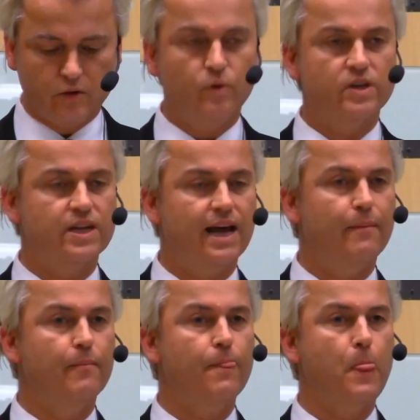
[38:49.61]
to
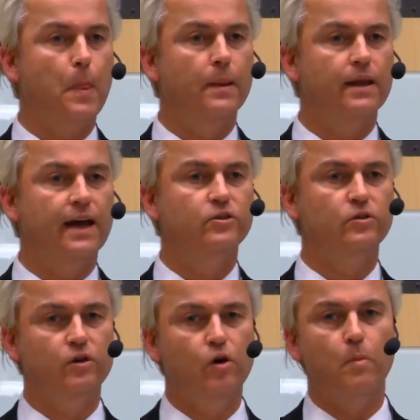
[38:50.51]
Islam and
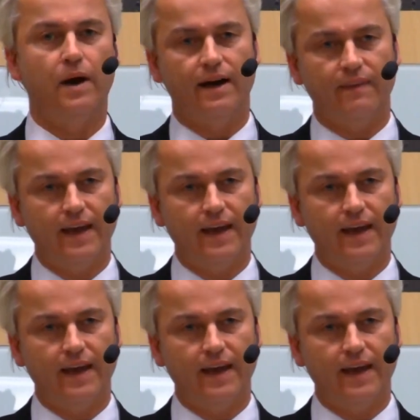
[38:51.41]
to the Ummah.